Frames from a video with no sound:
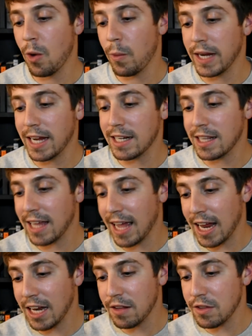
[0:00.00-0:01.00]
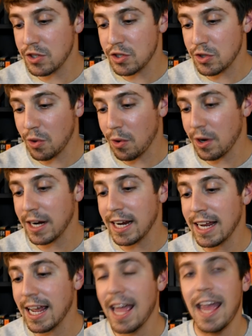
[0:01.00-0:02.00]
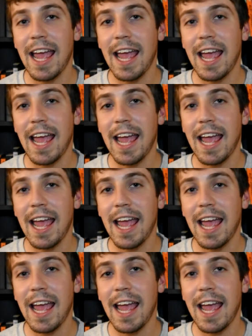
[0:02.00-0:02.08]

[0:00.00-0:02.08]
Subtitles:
We get to the end of the story,